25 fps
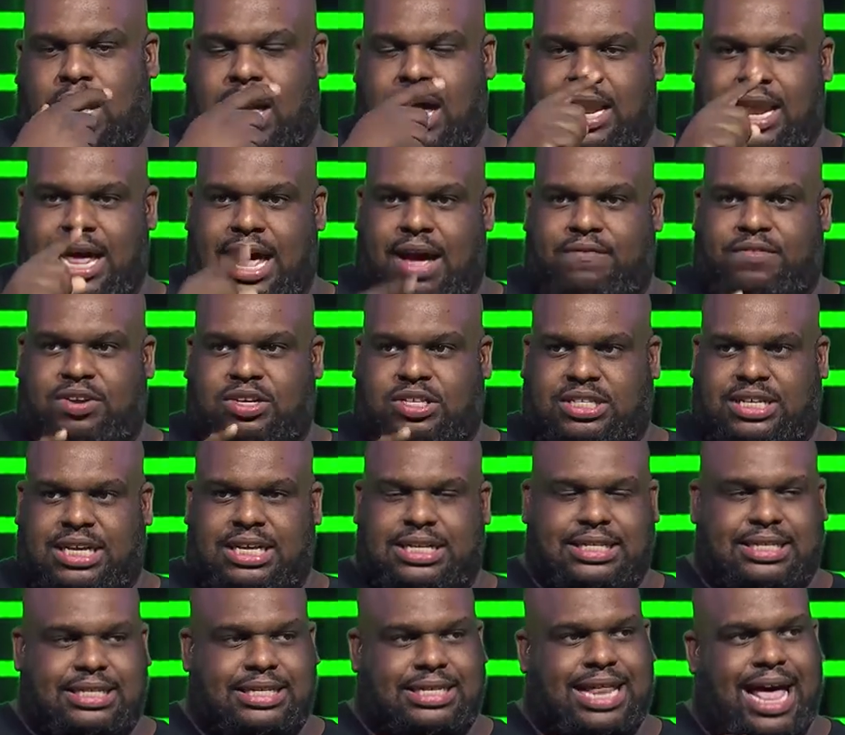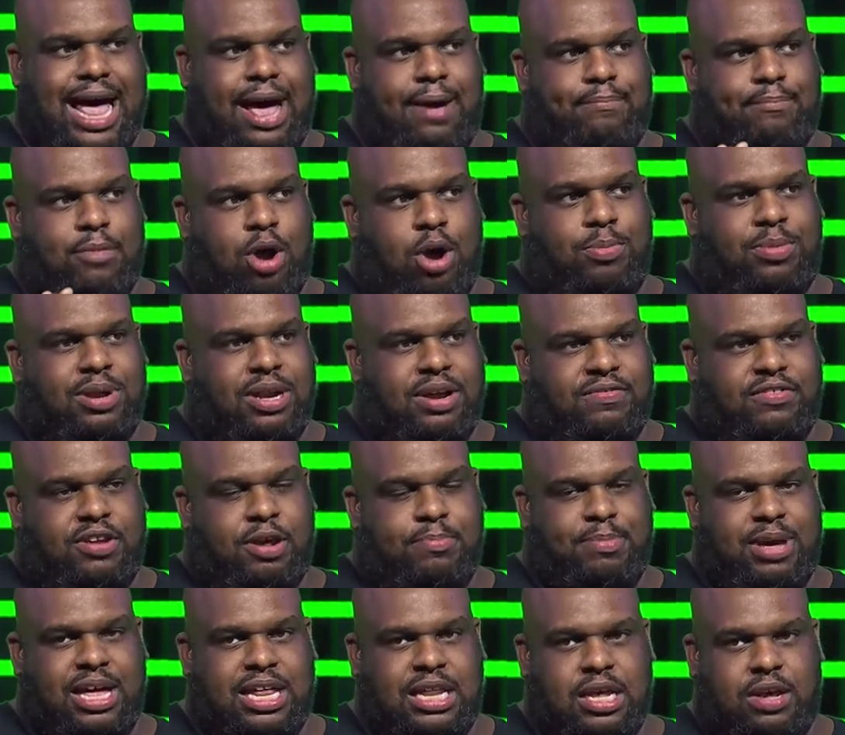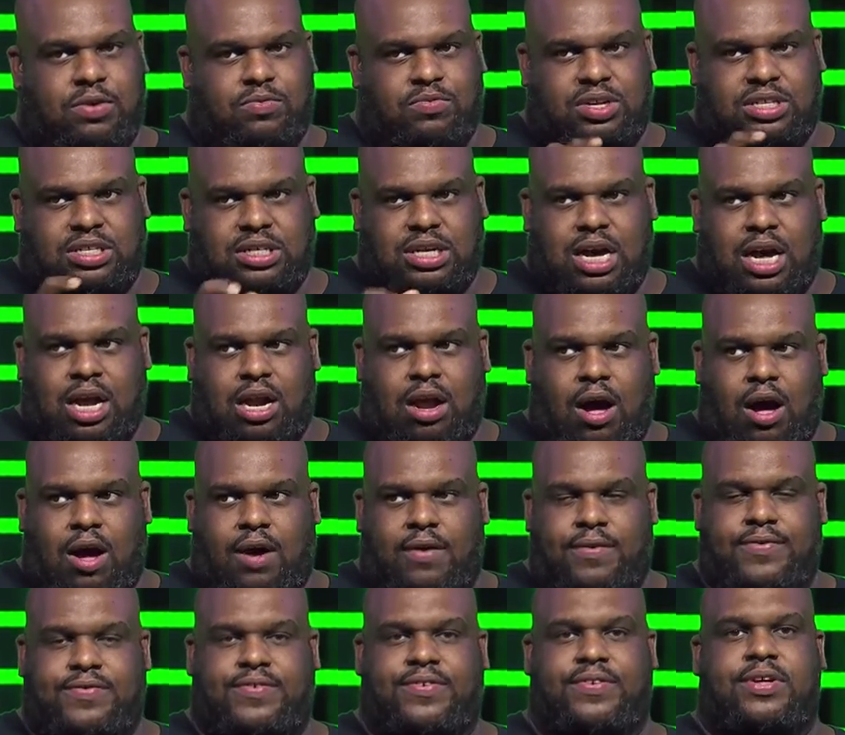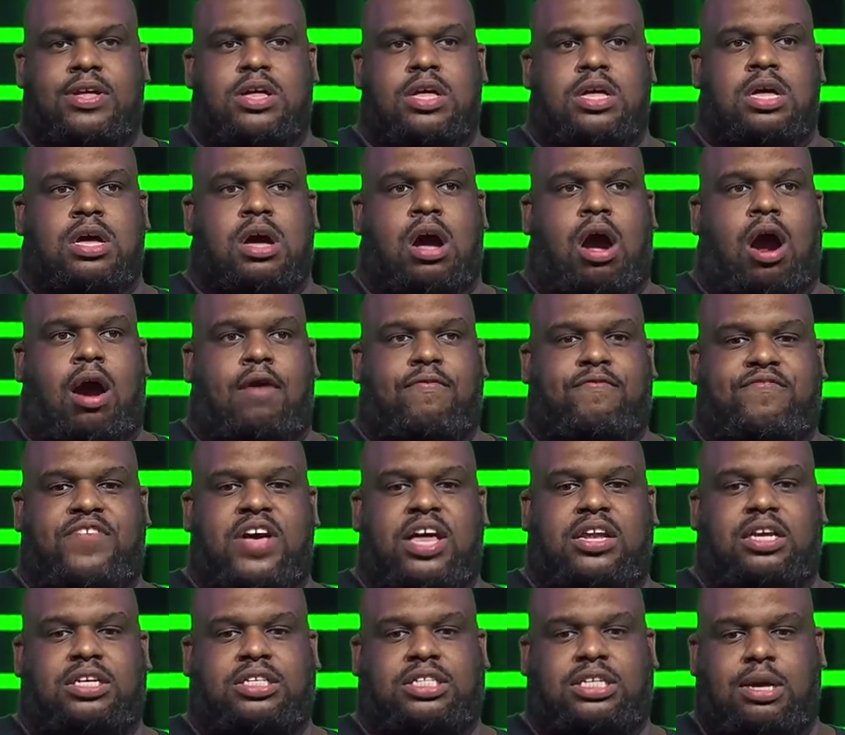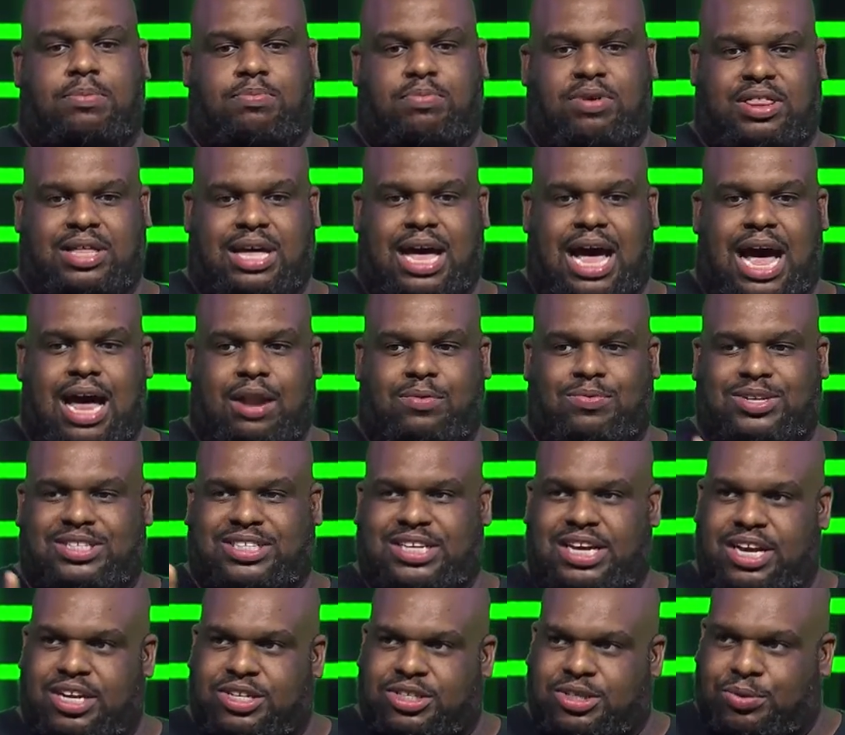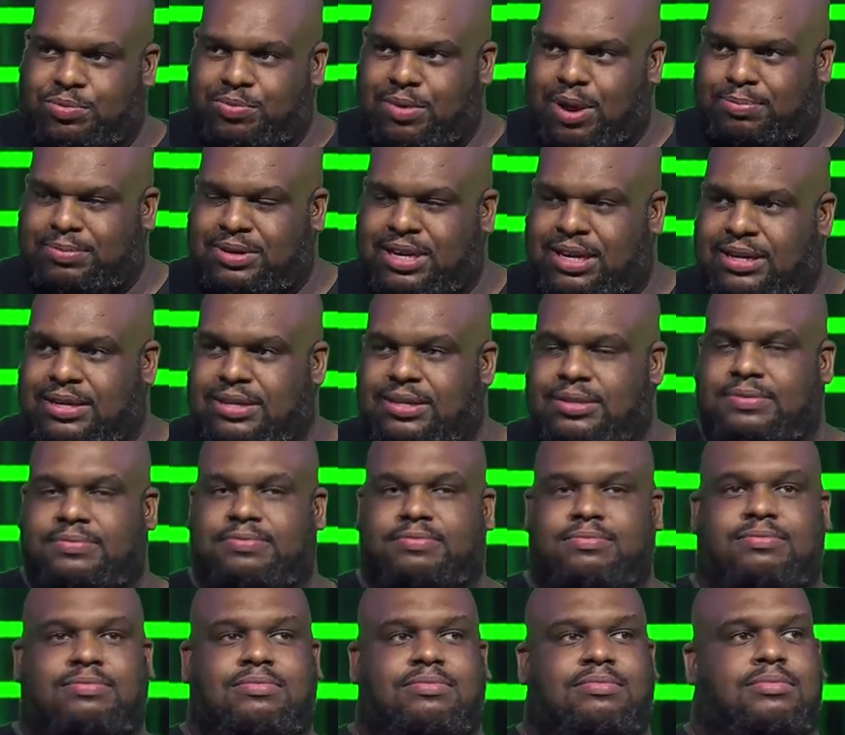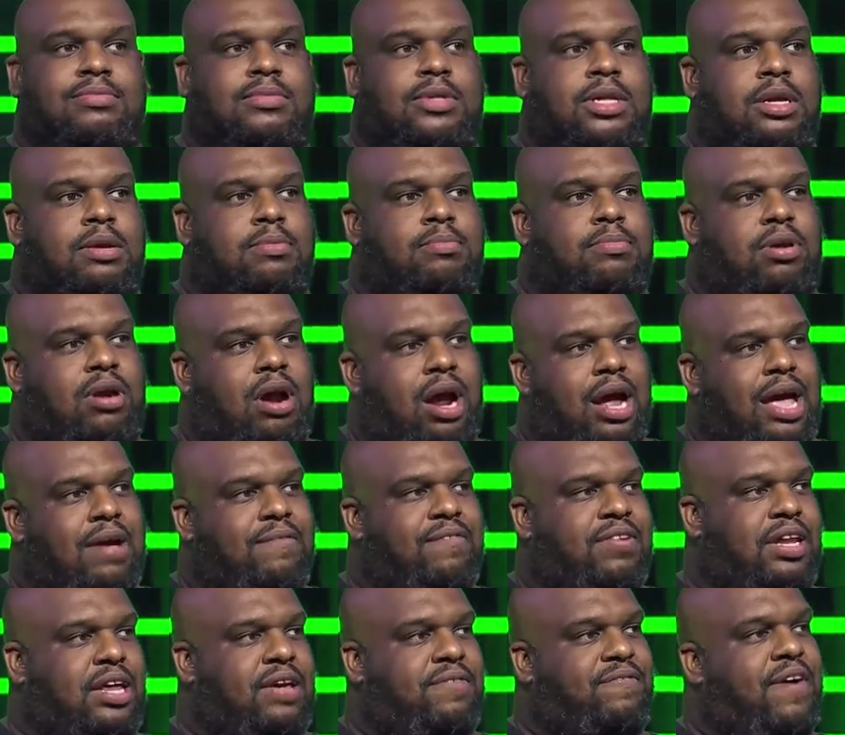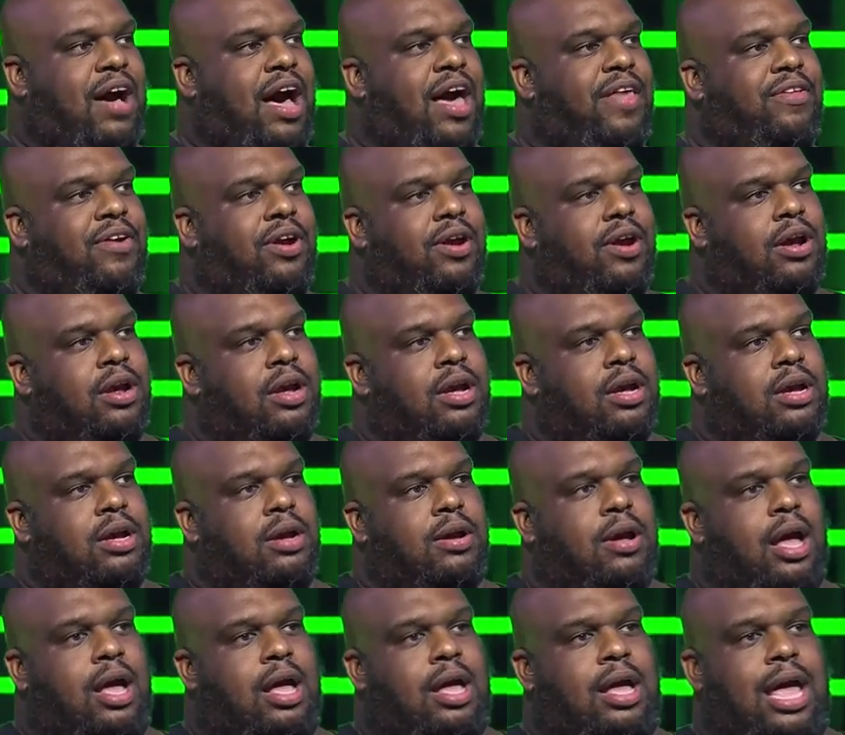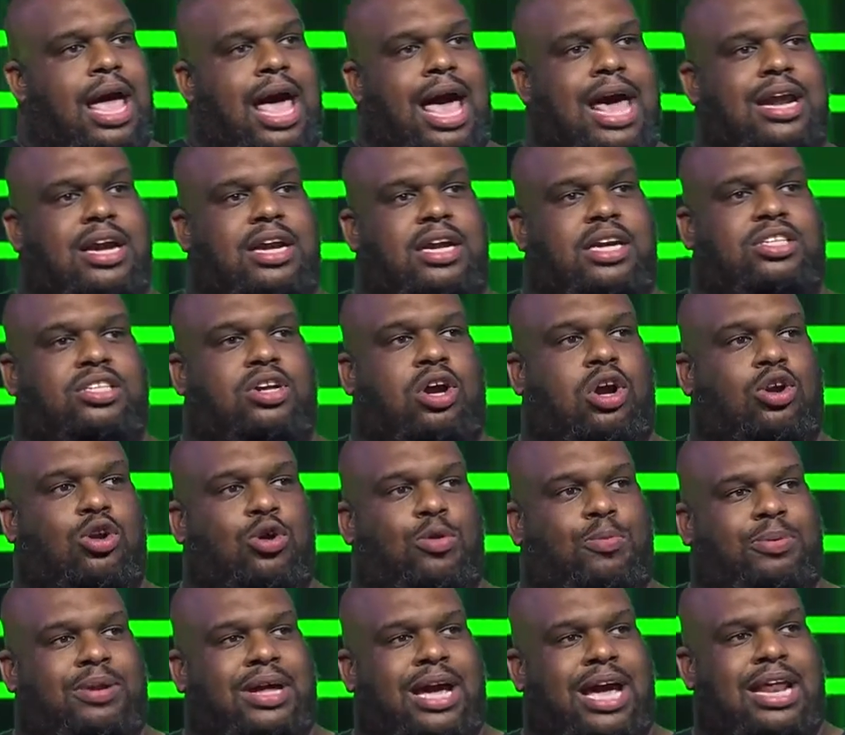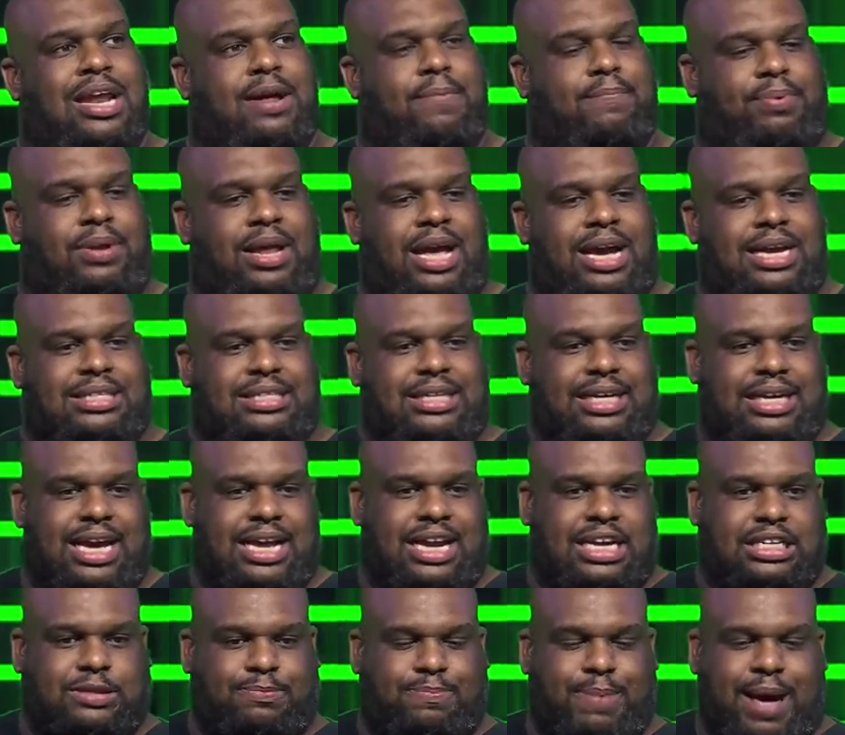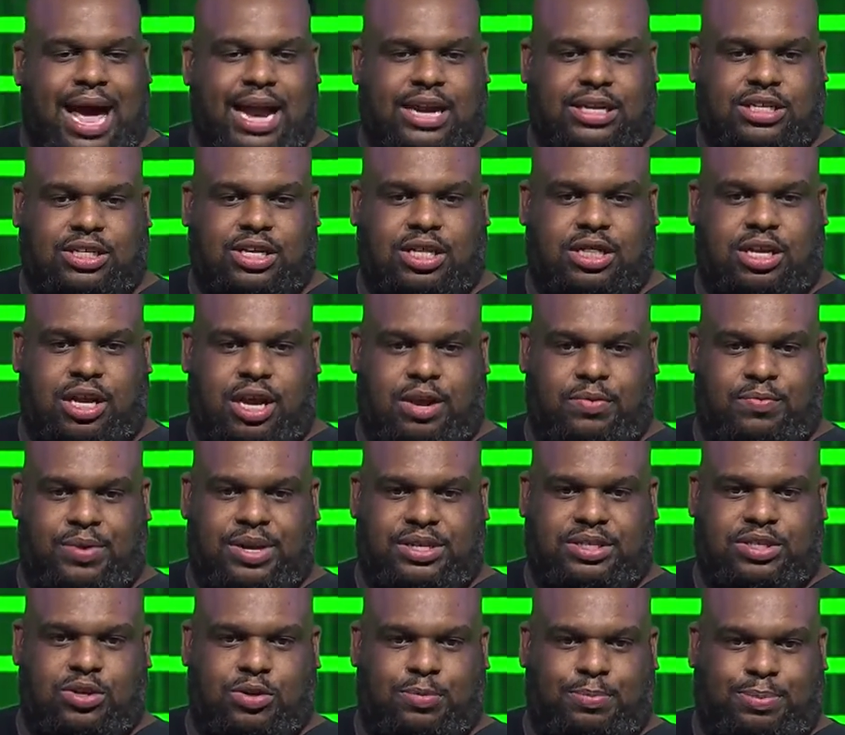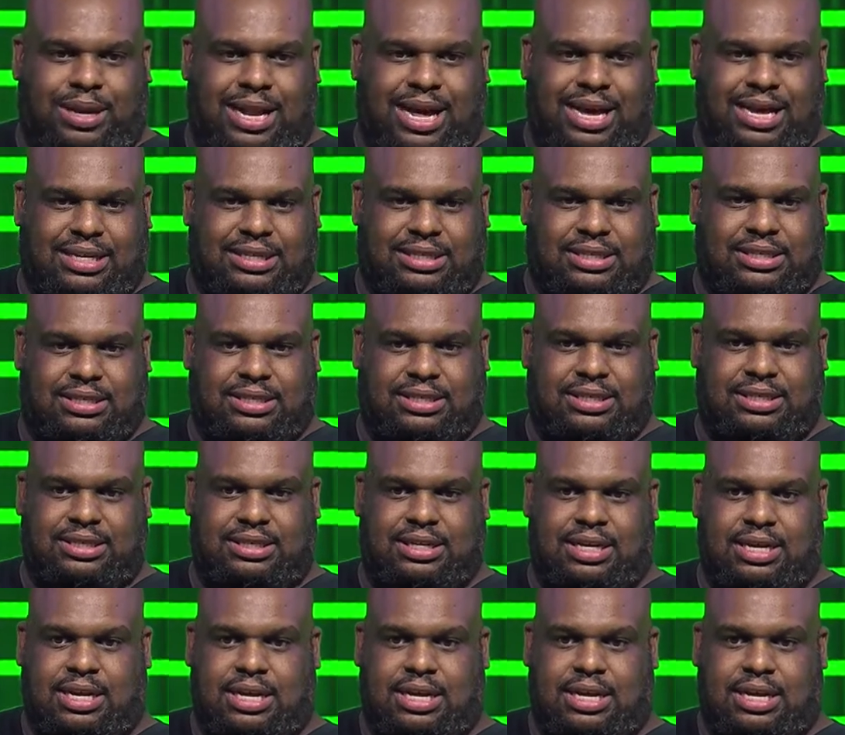And ever since that moment of dominion was cut off, our fellowship with God was interrupted. But our Heavenly Father had an eternal plan in place to get us back to the original place.